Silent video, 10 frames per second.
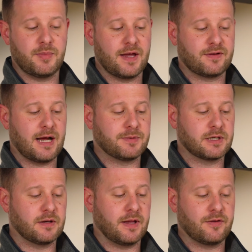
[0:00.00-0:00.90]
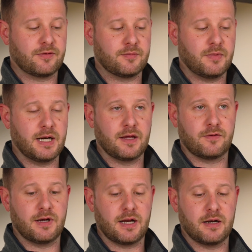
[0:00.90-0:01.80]
best option unless money
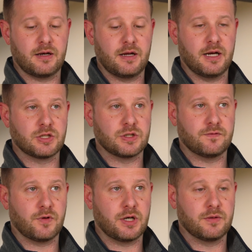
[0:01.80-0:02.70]
is not an issue for you.